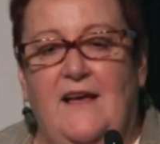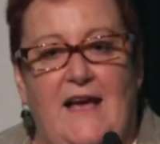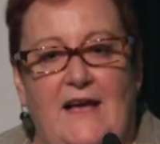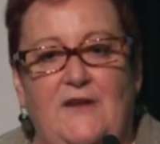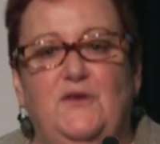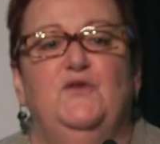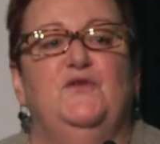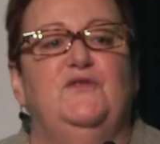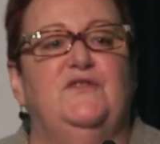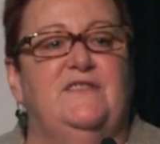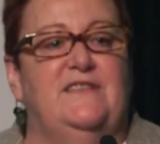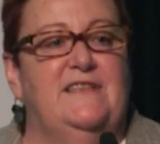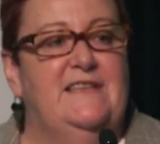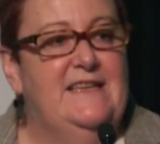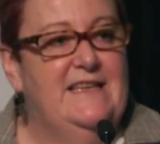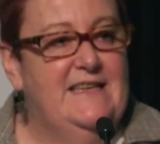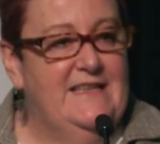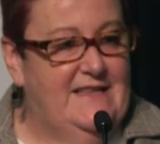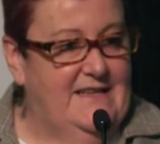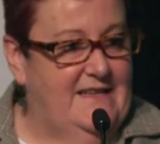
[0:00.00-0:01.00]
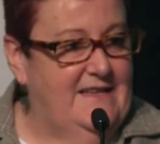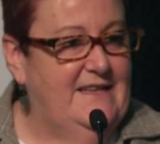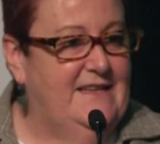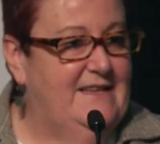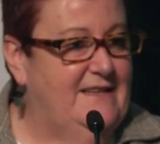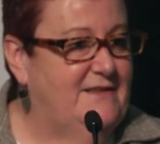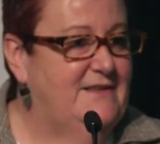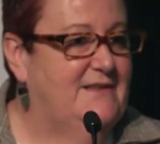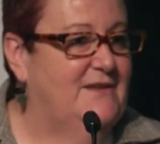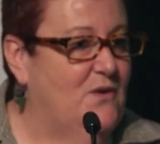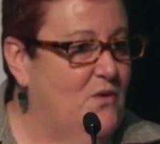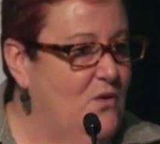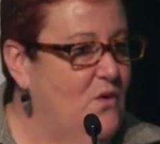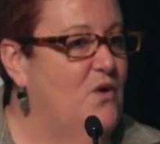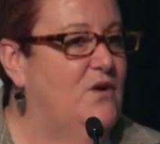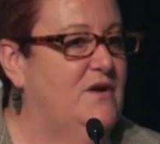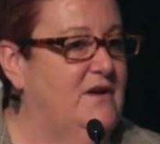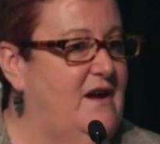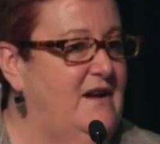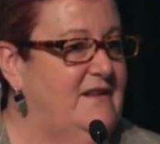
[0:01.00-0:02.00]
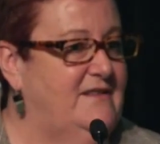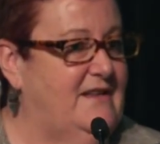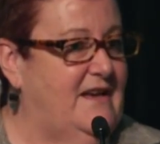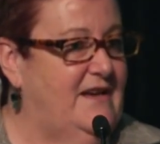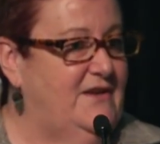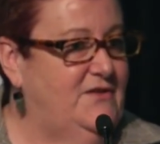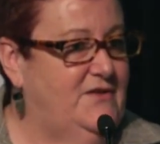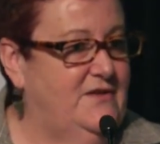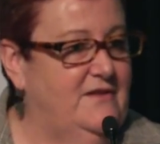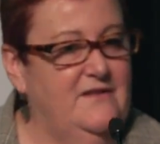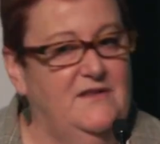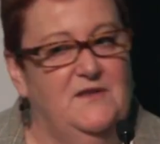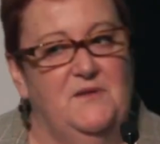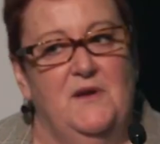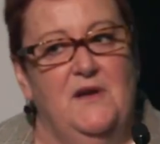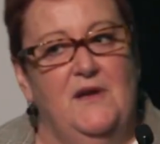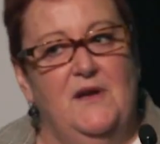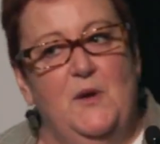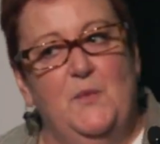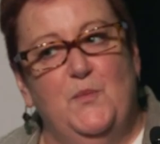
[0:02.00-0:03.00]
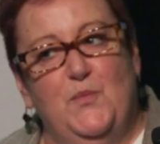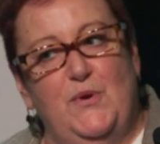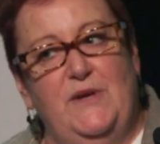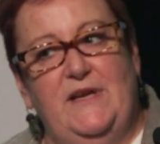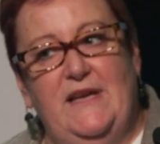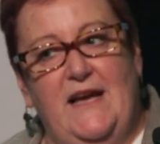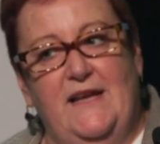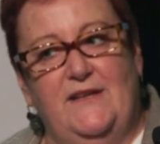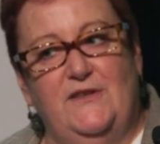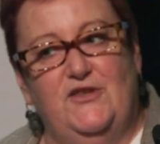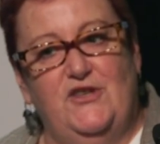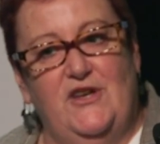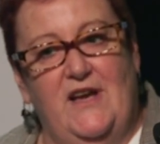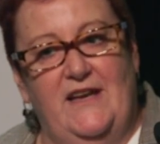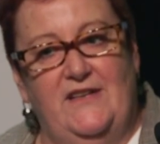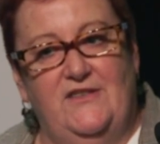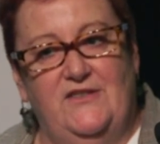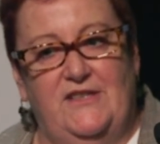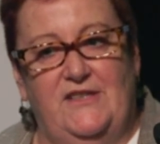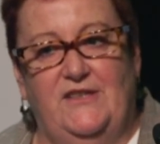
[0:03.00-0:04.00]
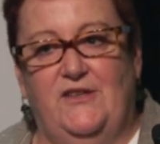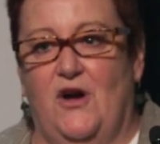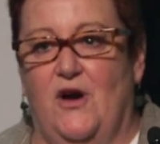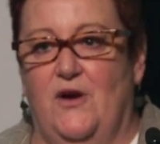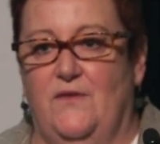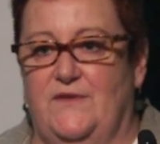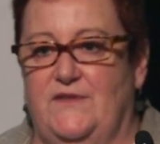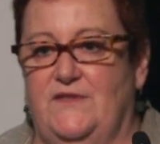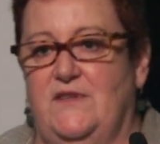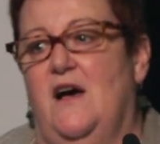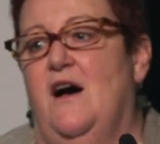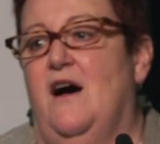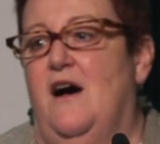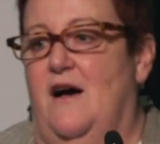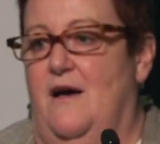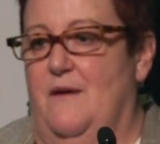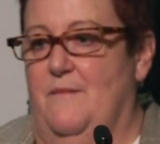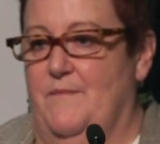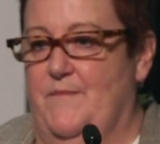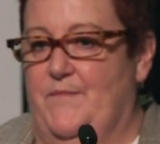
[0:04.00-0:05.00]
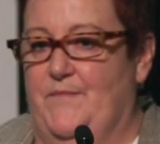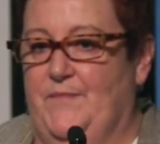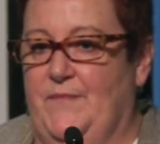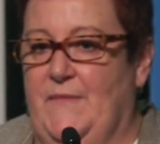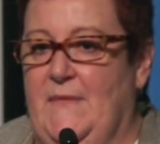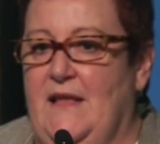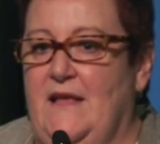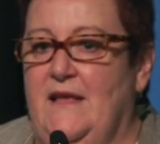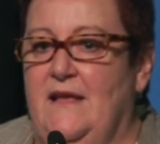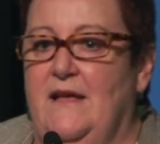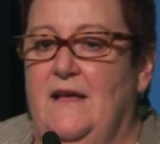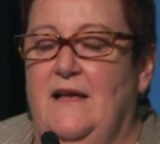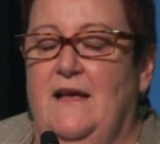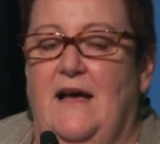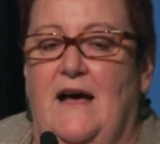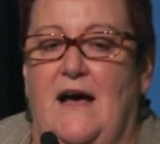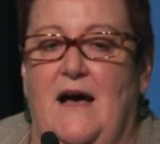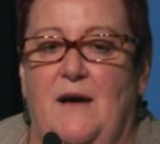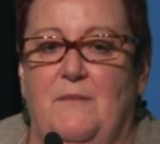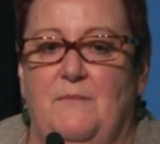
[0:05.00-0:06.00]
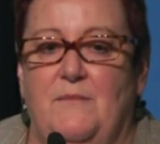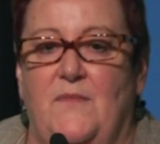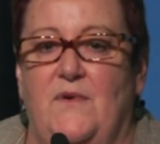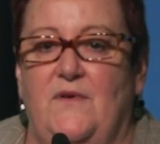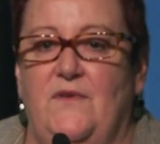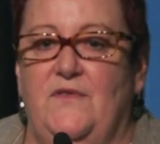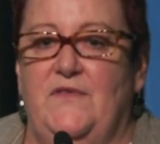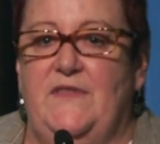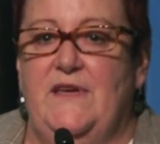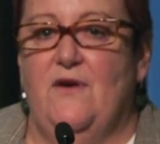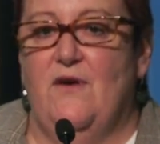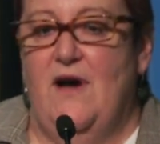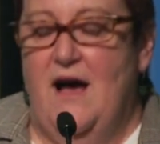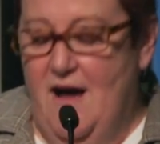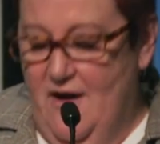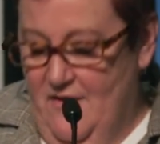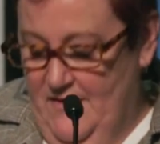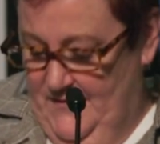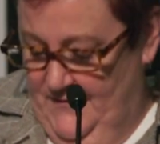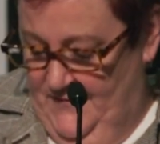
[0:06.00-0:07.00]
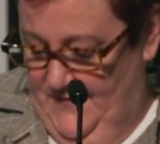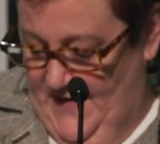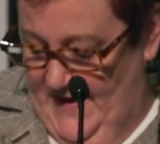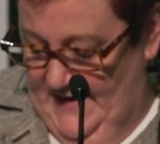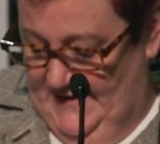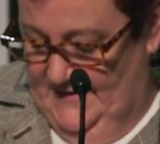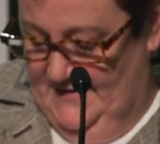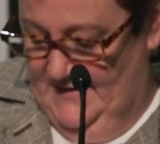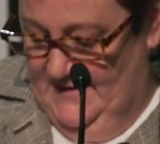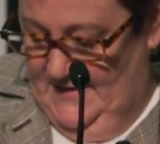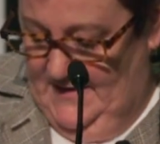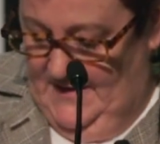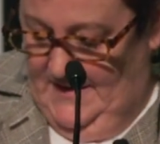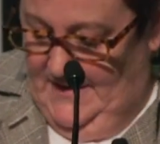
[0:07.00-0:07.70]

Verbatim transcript: And you see these organisations pretty unchanging over time. There are, in fact,